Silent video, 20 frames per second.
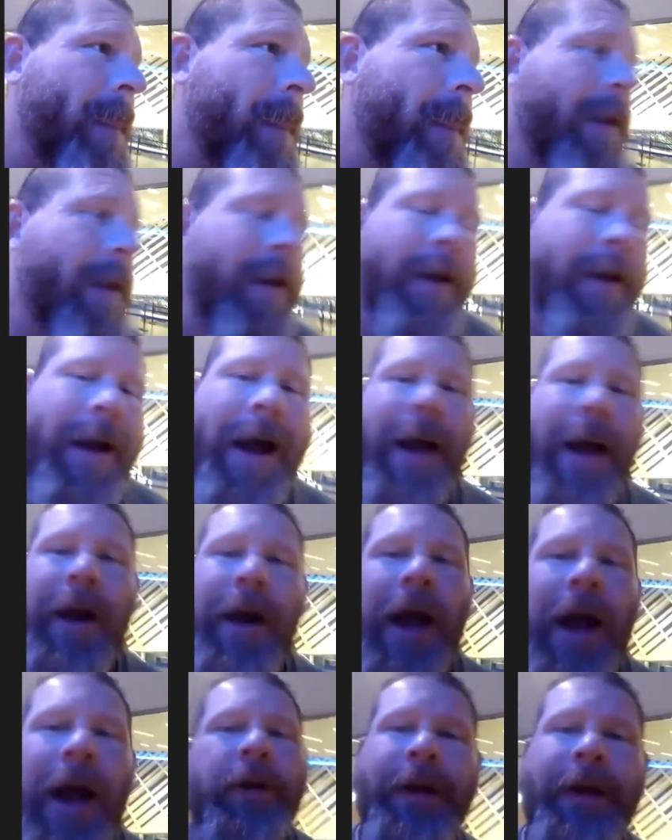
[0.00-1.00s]
I, I
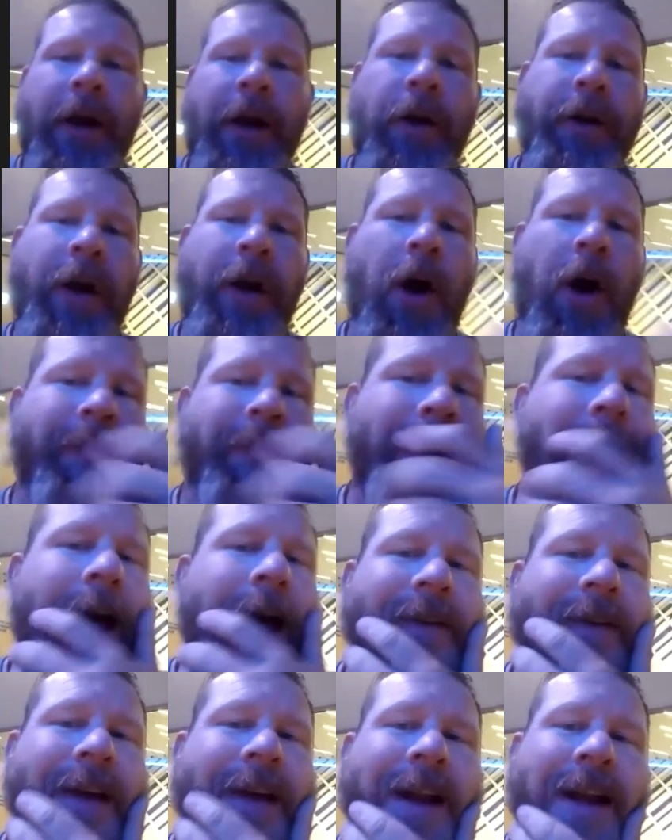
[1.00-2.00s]
really don't know if I
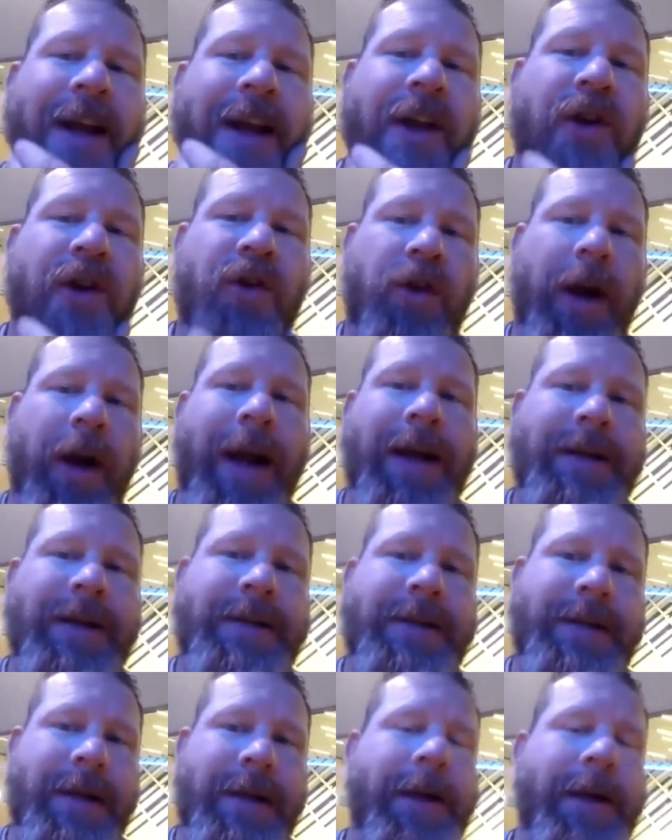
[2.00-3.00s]
have any
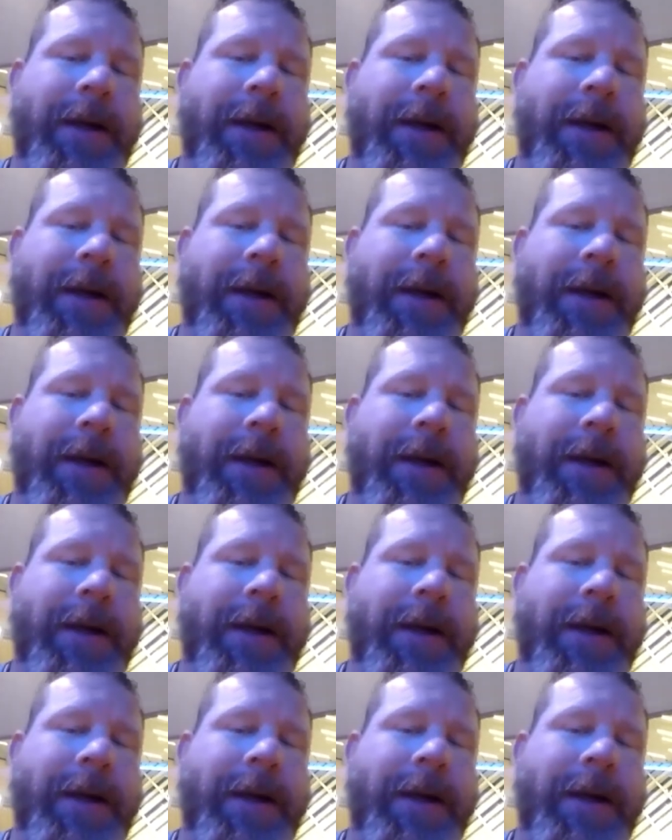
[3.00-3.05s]
crazy